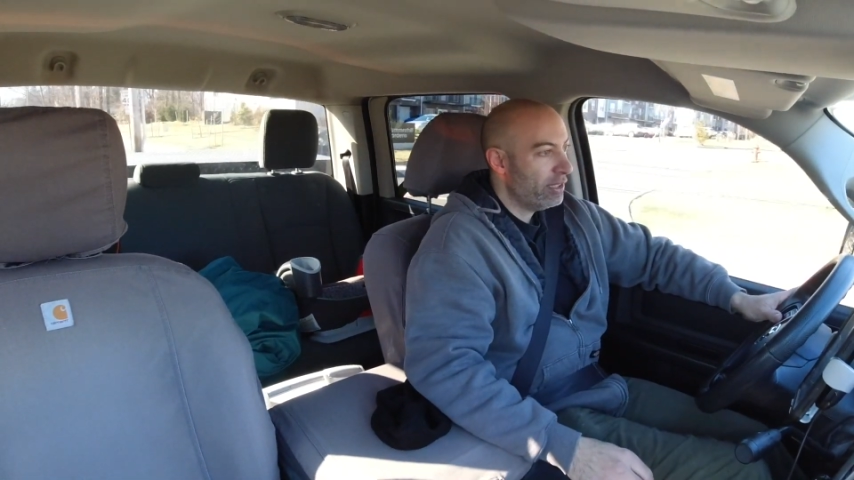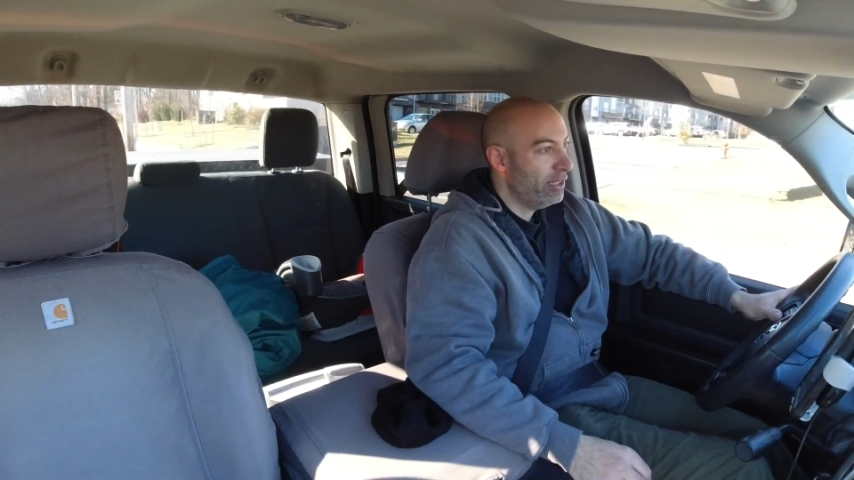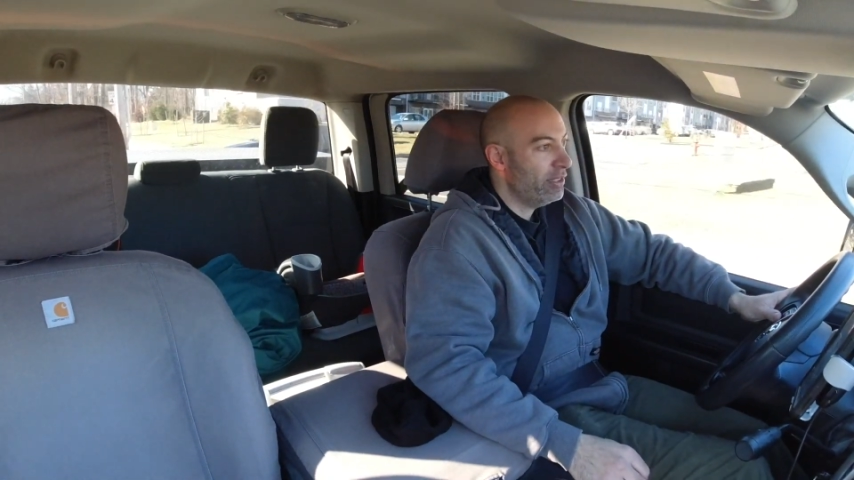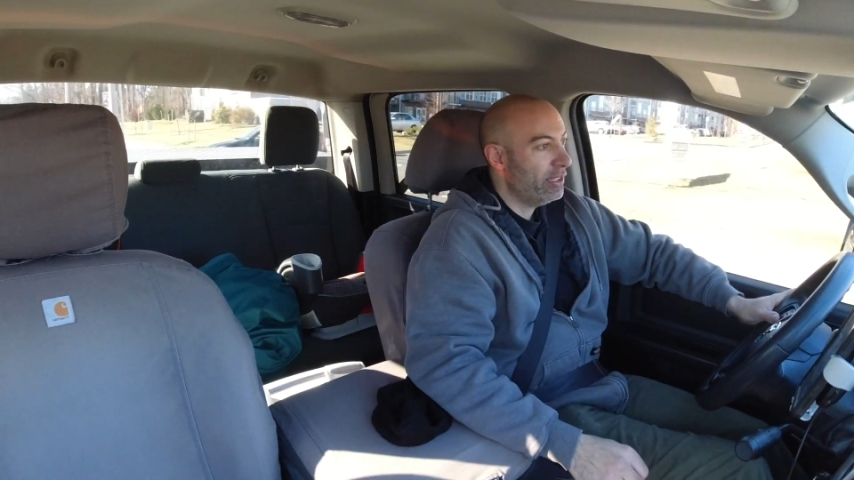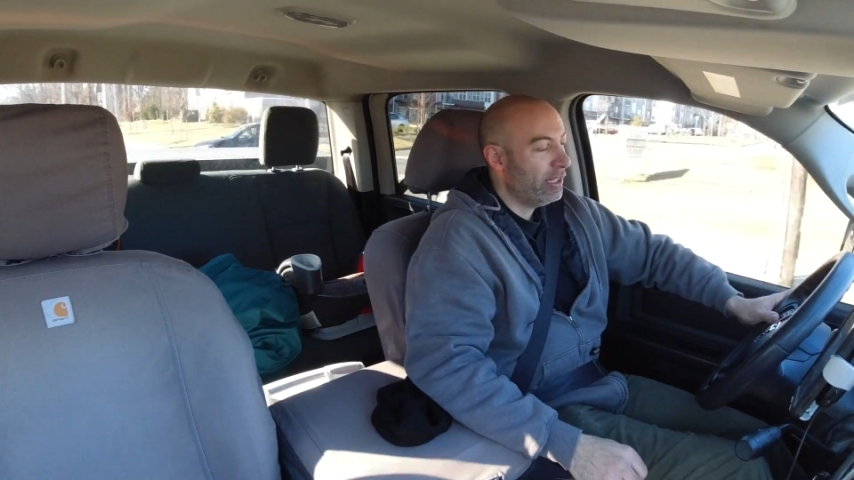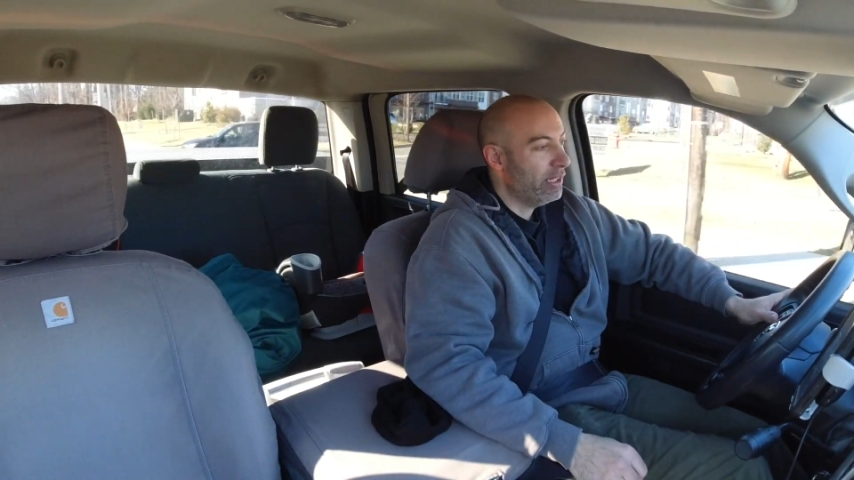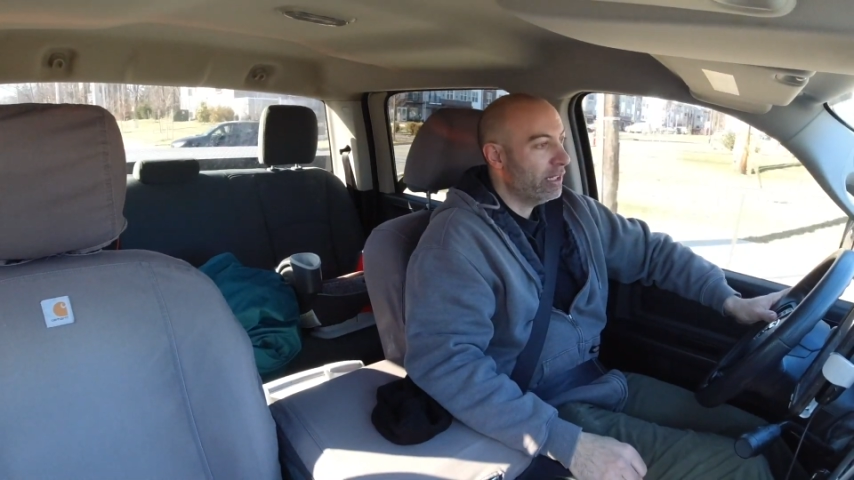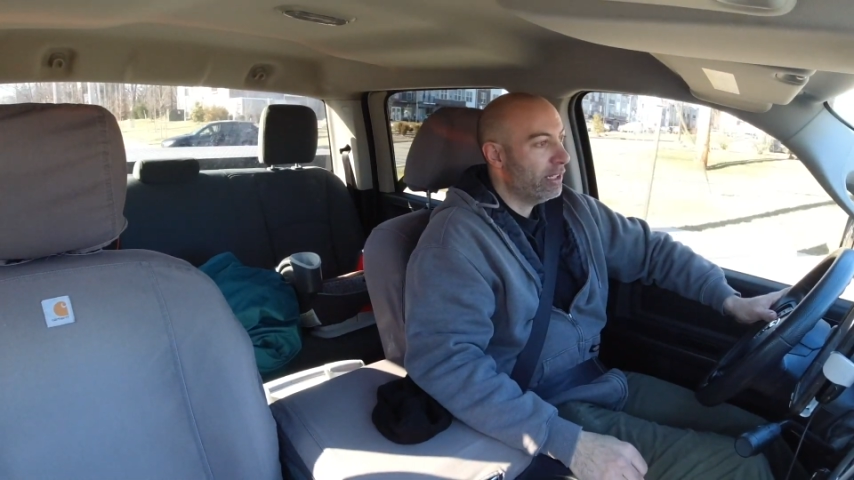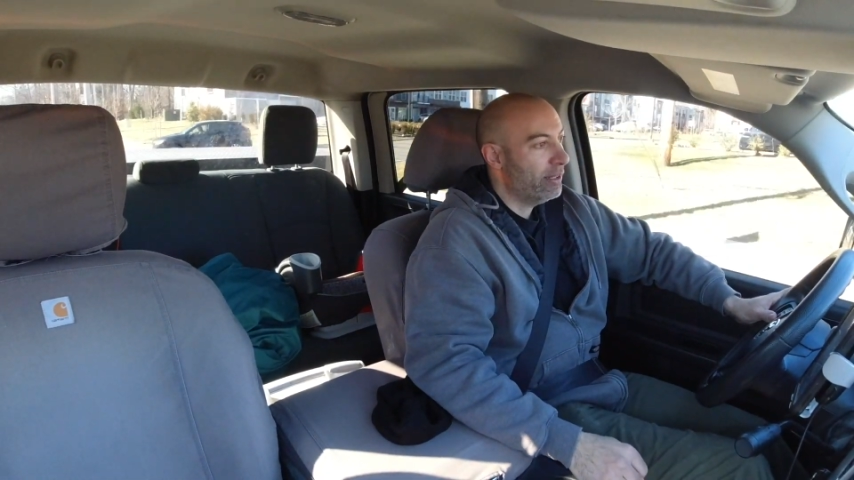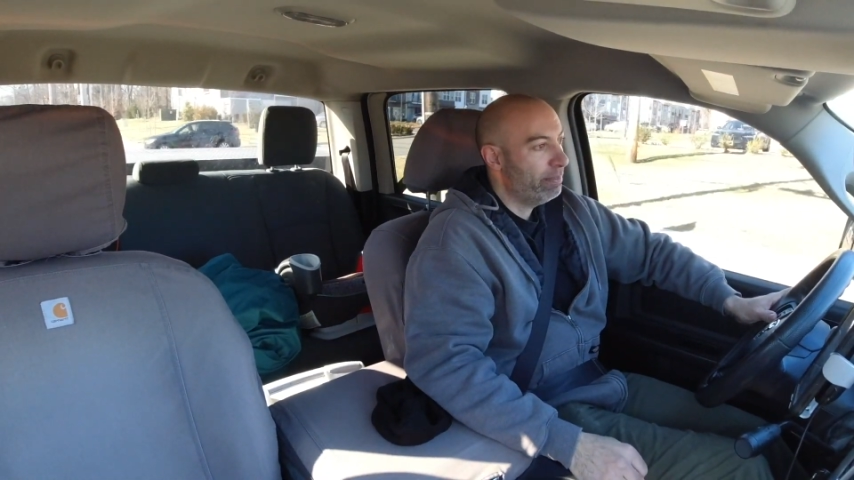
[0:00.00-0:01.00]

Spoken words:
is a